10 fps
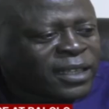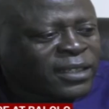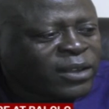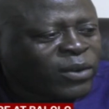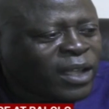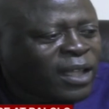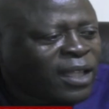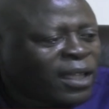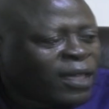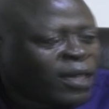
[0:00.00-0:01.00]
is just
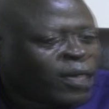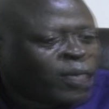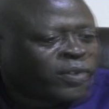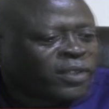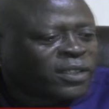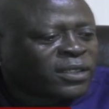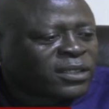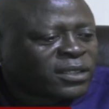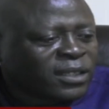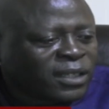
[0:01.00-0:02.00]
our
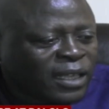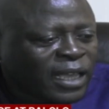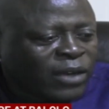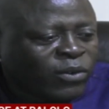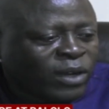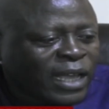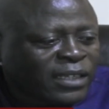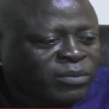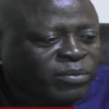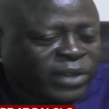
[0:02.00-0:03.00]
composite annual
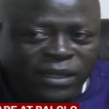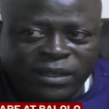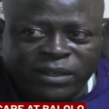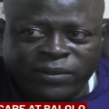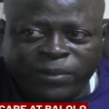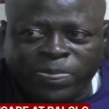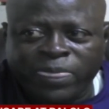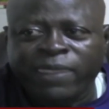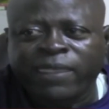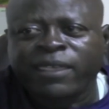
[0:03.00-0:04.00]
action plan.
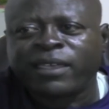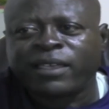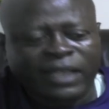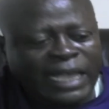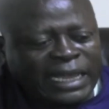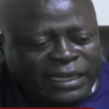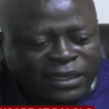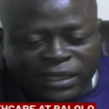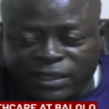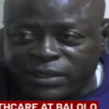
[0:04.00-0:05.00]
And
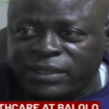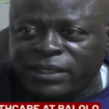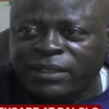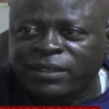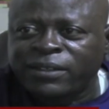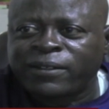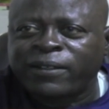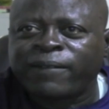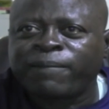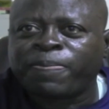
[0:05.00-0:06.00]
in it,
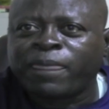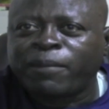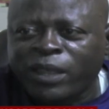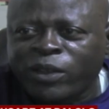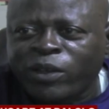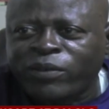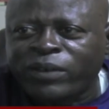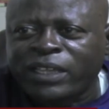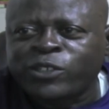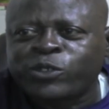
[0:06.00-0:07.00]
many
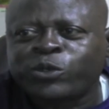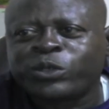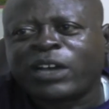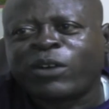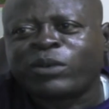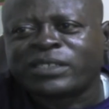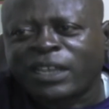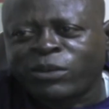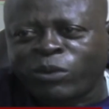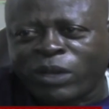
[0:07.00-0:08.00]
of the issues that we
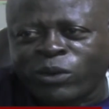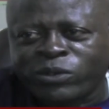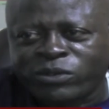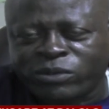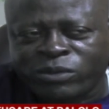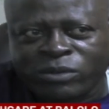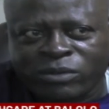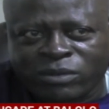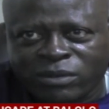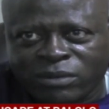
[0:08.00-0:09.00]
said we were going to
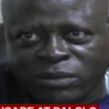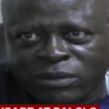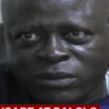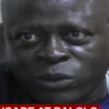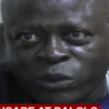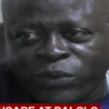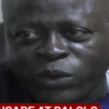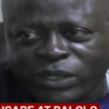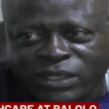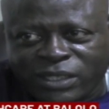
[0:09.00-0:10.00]
do
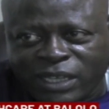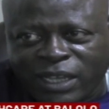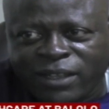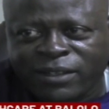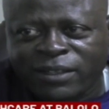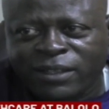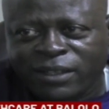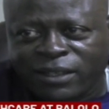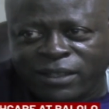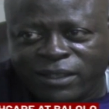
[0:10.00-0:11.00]
for this year,
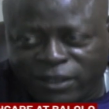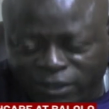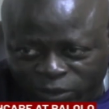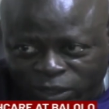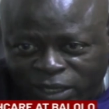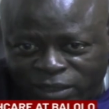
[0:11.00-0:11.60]
you